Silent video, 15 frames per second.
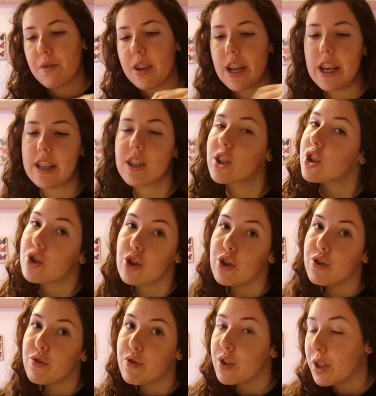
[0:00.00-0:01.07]
It's good
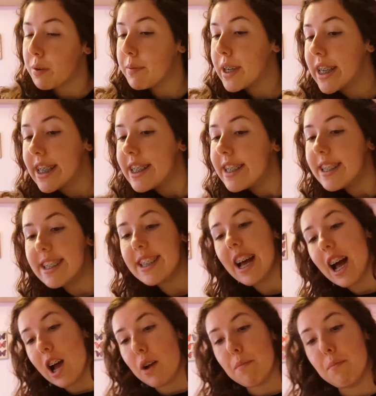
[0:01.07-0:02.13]
for the price.
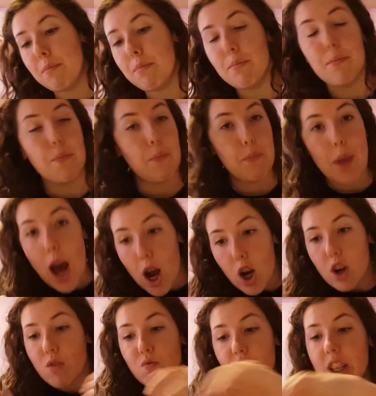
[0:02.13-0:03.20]
I'm not
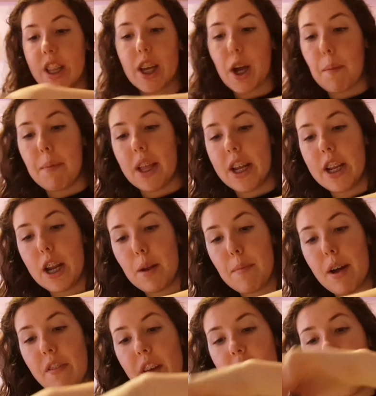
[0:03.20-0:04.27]
really complaining
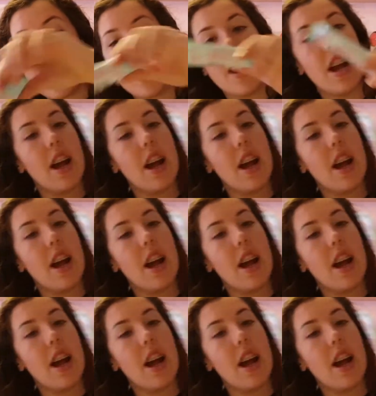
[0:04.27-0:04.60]
about that.